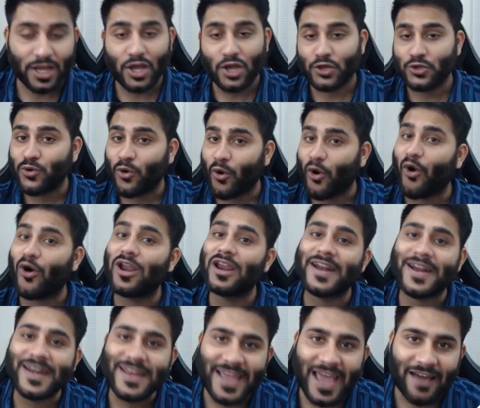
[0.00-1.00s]
You
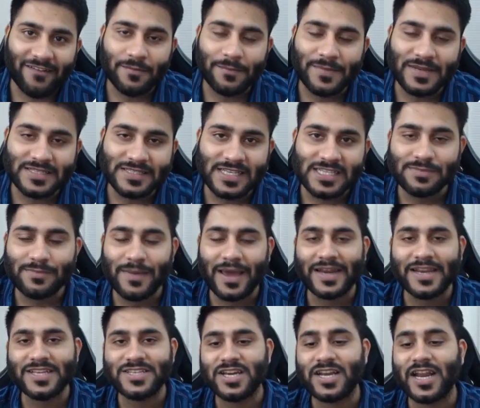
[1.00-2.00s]
already have a business
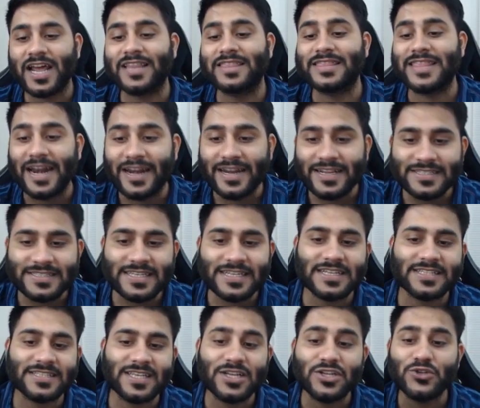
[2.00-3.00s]
manager, and that is the
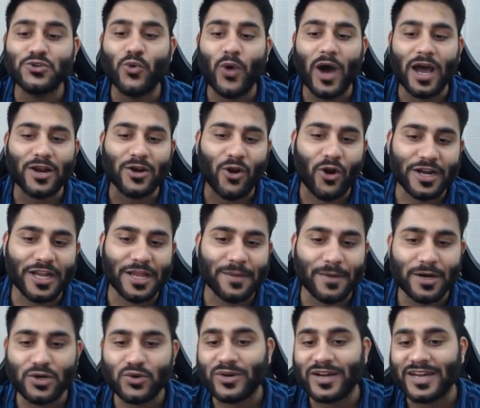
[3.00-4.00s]
reason you are not
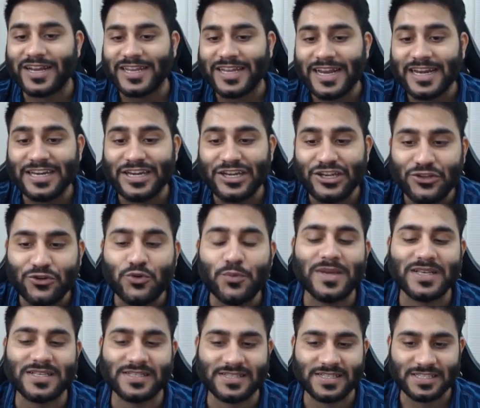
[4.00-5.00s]
able to create new
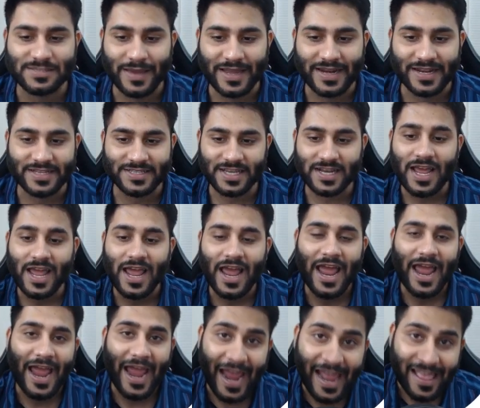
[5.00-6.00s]
business manager,
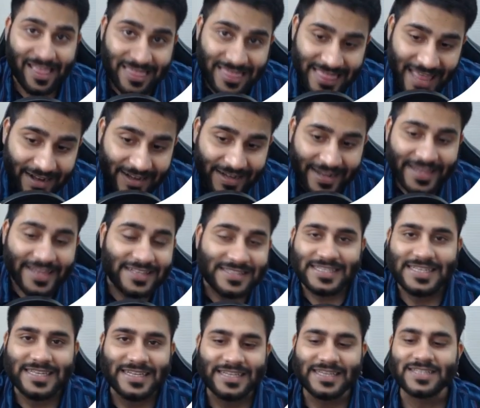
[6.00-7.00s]
and that is
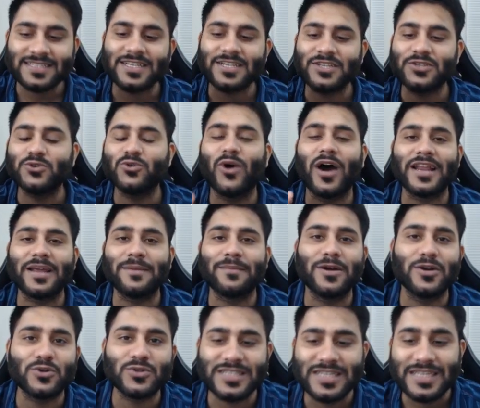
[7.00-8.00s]
the reason you are able
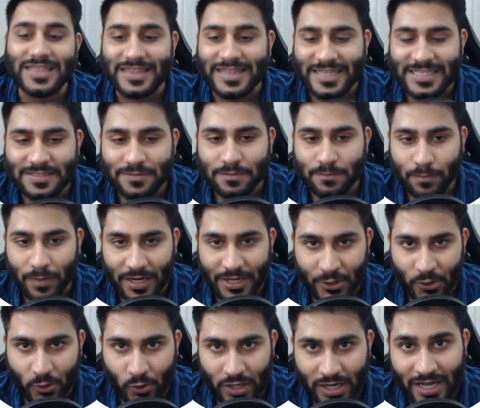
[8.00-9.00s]
to see this
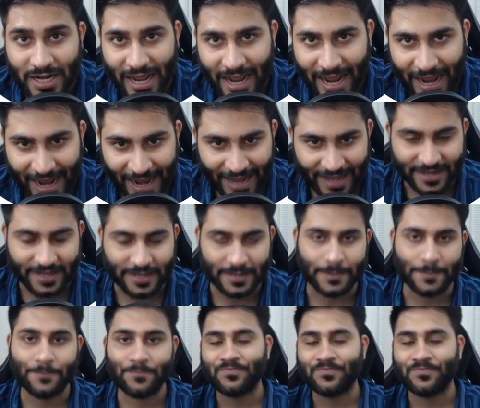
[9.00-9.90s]
particular error.